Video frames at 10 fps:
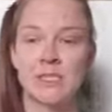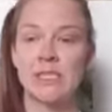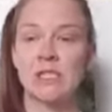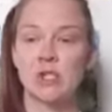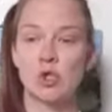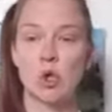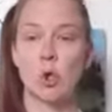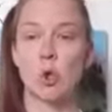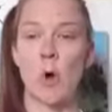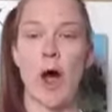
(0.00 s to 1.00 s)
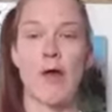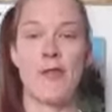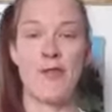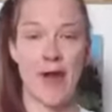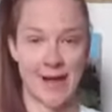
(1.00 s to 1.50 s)
So
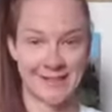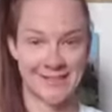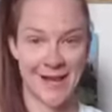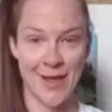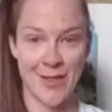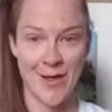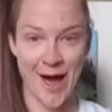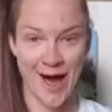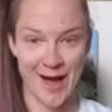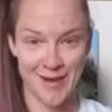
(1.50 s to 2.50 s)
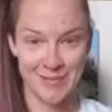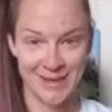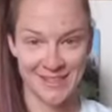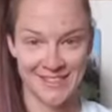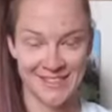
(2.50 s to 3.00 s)
that's the
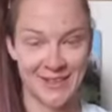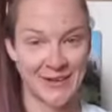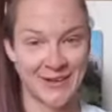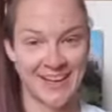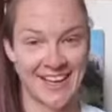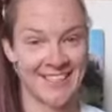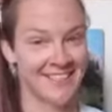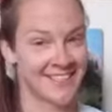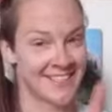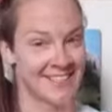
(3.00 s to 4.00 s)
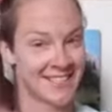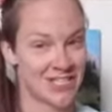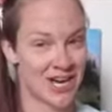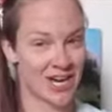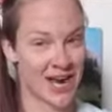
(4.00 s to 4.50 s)
ibis. Go ahead,
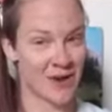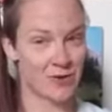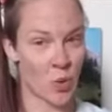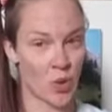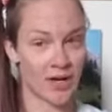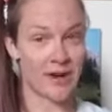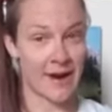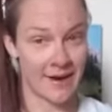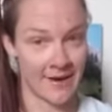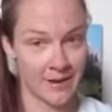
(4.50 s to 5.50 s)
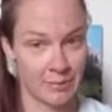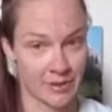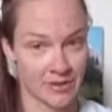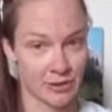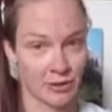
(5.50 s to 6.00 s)
check out what an
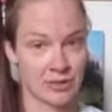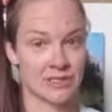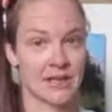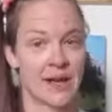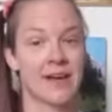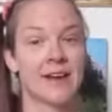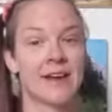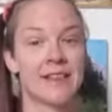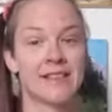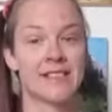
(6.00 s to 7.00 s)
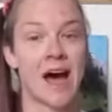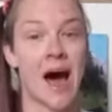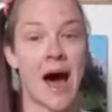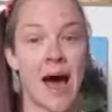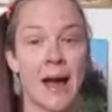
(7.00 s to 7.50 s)
ibis looks like. Again, that's
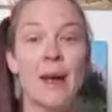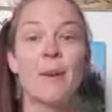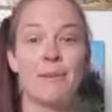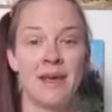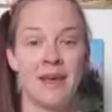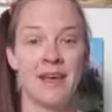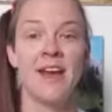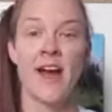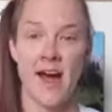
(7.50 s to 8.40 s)
I-B-I-S.